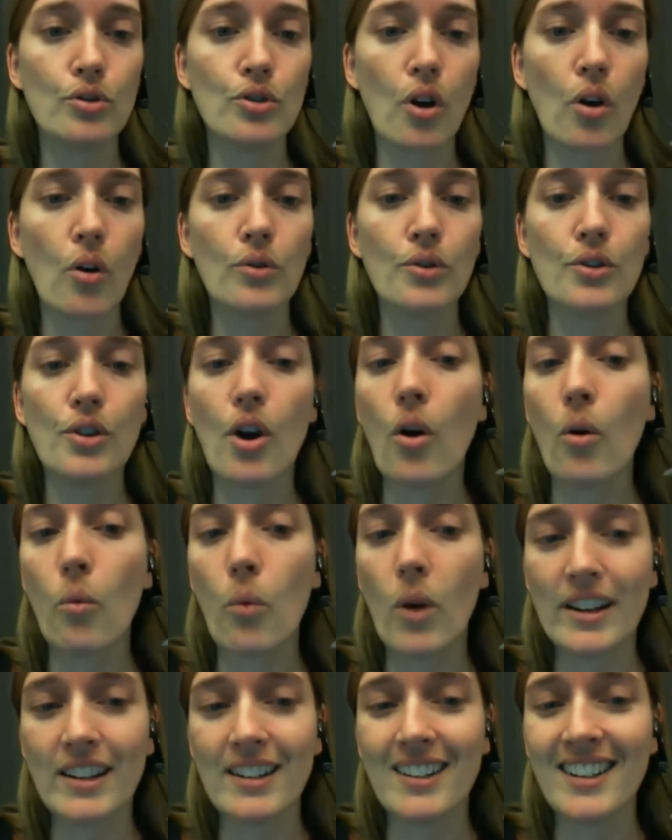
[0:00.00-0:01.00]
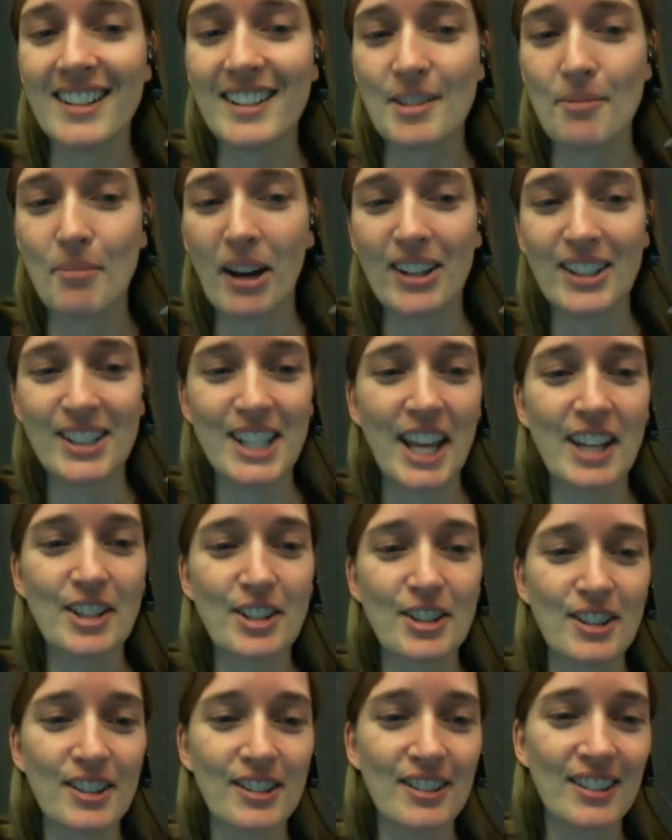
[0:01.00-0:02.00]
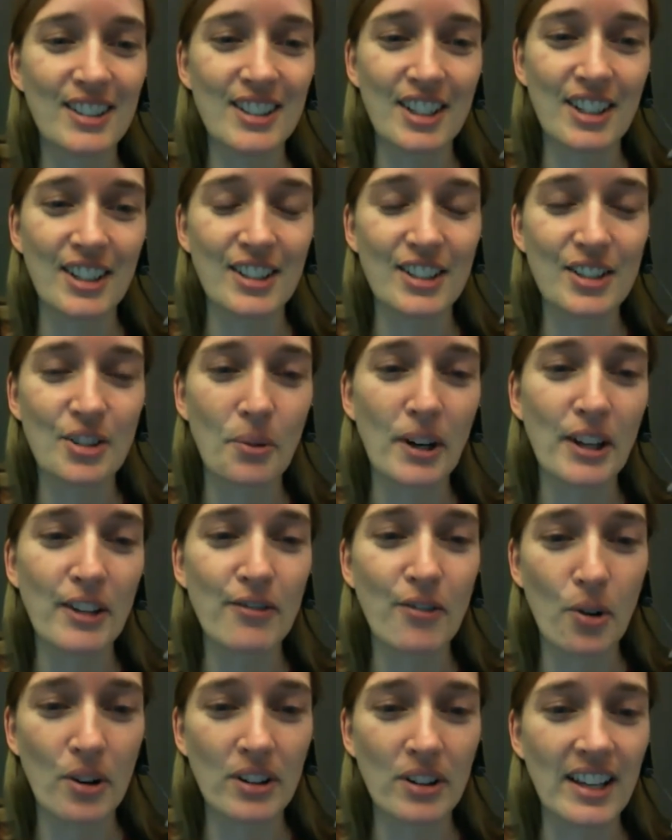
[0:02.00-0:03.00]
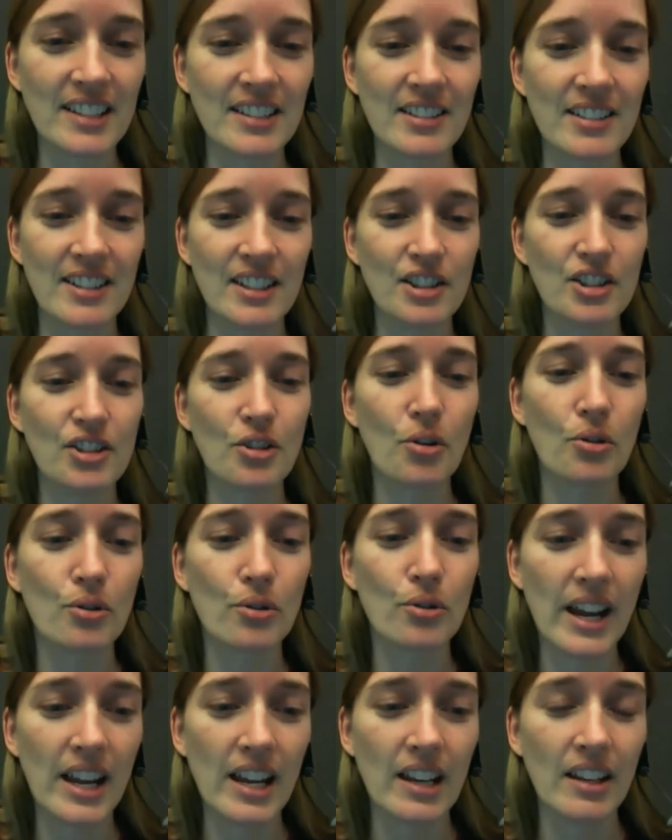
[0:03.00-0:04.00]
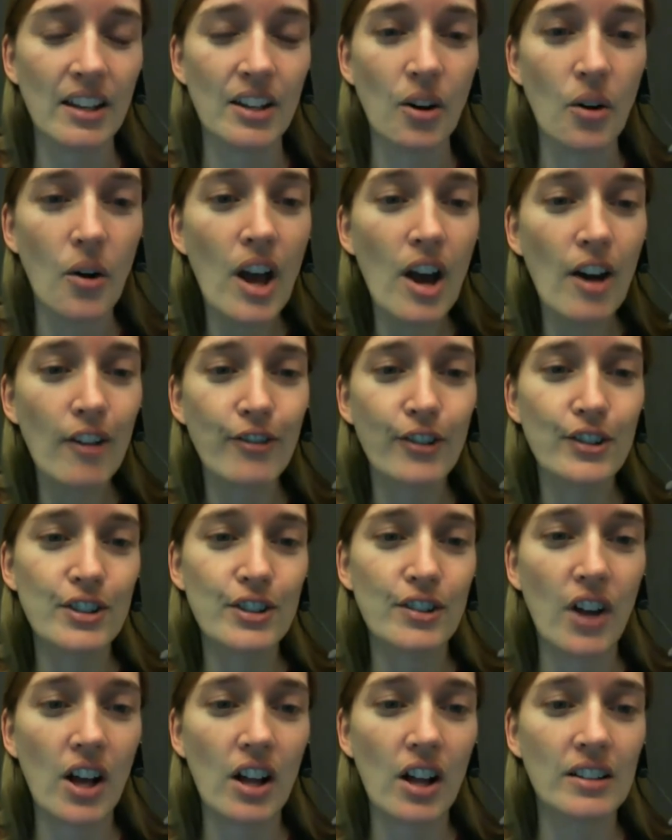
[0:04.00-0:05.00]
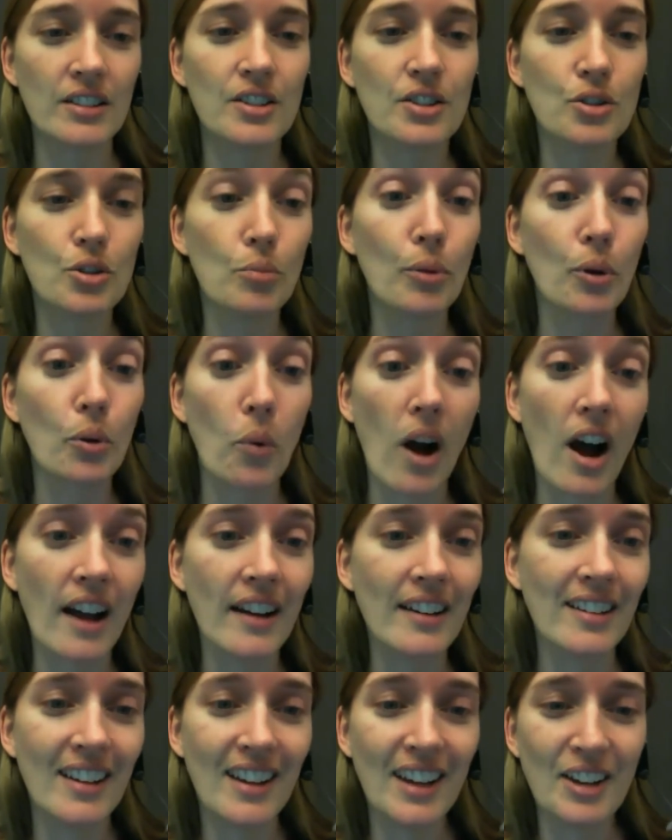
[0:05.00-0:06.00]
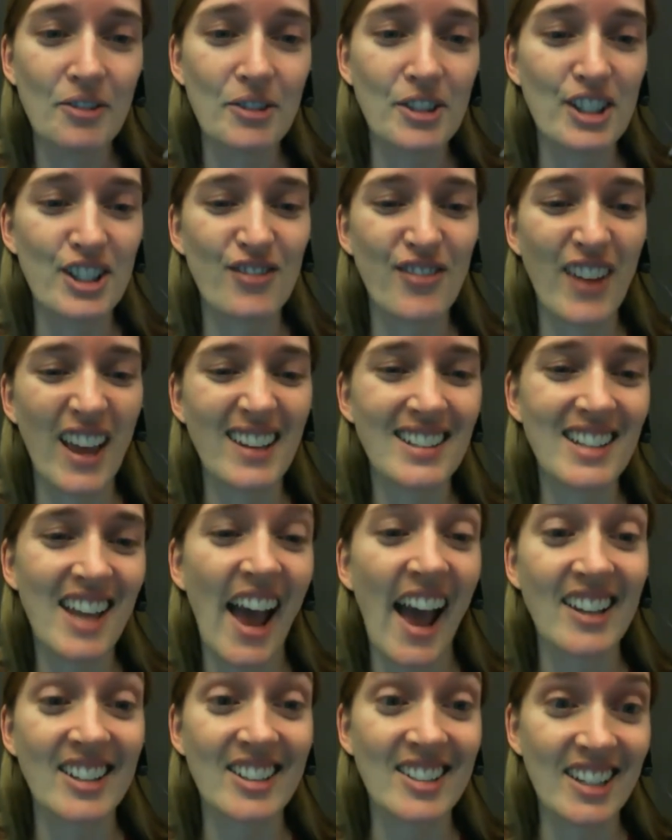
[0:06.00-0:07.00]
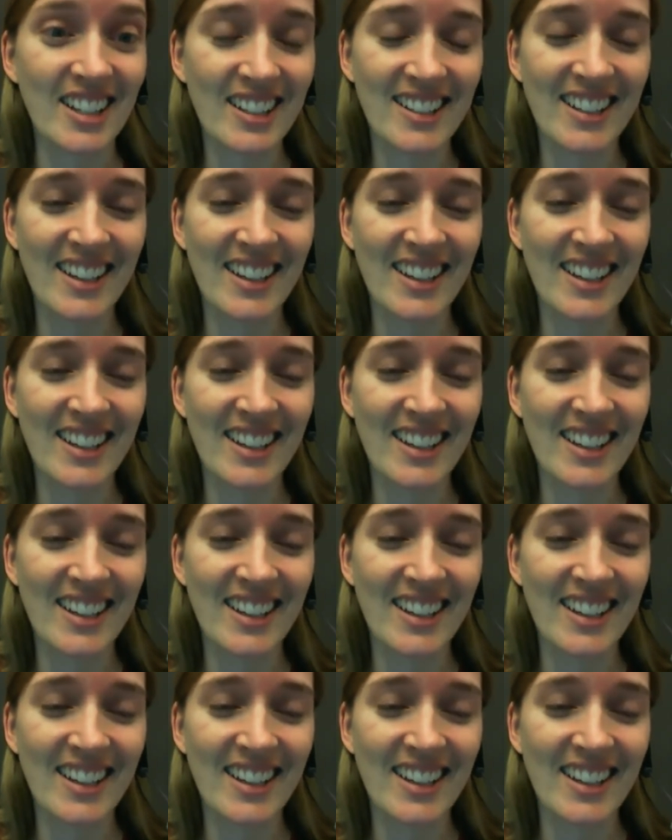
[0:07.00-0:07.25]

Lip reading: don't know what it is about a 10 to 24 lens that's so great, you know, first of all, it's super wide, which is fantastic.